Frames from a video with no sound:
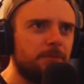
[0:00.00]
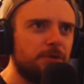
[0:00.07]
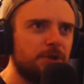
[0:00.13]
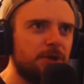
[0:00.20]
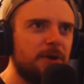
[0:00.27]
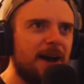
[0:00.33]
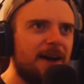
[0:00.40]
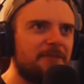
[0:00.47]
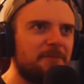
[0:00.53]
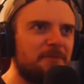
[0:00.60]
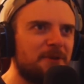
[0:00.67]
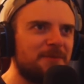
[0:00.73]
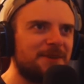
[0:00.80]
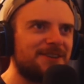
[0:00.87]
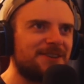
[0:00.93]
Do you have a
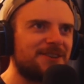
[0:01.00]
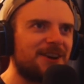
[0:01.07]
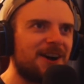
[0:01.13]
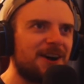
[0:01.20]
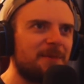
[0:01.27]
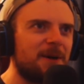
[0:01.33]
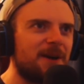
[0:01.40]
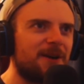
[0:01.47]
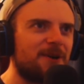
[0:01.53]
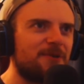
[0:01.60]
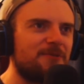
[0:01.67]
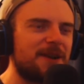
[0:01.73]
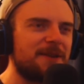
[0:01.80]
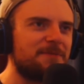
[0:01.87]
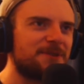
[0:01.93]
moment to talk about our
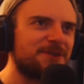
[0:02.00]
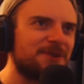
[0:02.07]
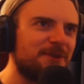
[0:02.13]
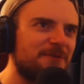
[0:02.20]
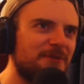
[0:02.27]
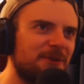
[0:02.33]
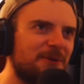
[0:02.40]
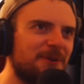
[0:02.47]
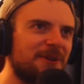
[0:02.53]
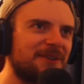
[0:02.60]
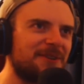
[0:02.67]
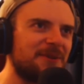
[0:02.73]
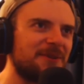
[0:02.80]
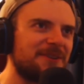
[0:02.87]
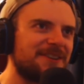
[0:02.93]
rapist overlord,
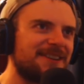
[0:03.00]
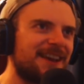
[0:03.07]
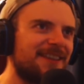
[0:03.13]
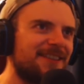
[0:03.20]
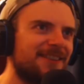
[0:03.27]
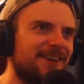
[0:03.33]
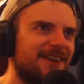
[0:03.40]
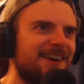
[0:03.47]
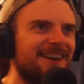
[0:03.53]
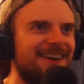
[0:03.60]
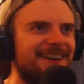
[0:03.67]
Lord Xanthar?